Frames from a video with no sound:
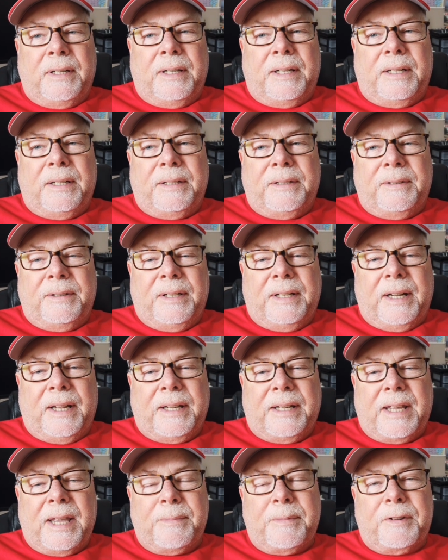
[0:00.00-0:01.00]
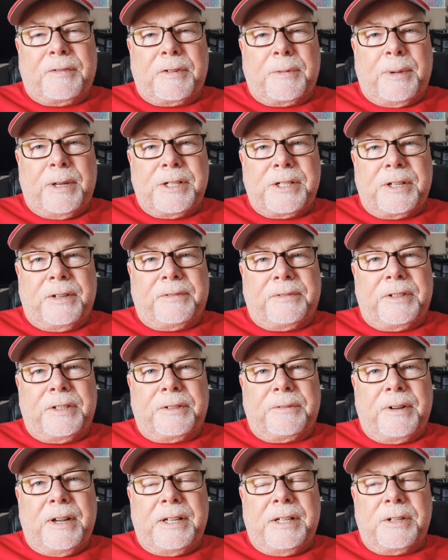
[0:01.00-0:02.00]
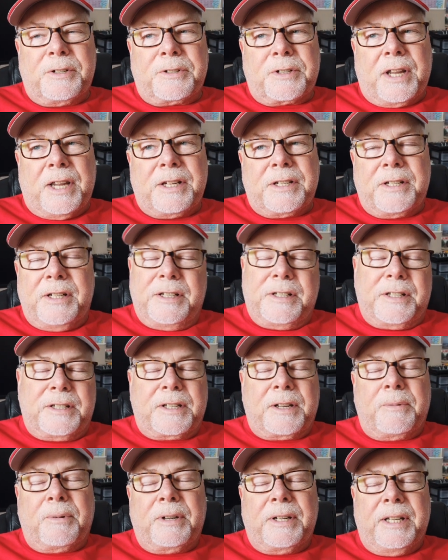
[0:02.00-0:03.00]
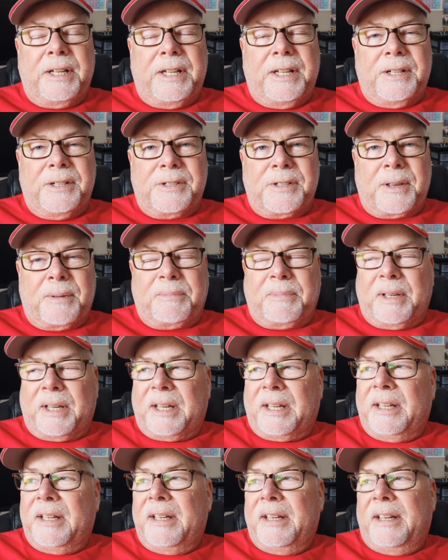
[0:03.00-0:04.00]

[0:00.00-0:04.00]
and I came in for my shift at the radio station. He says, "I want you to hear something."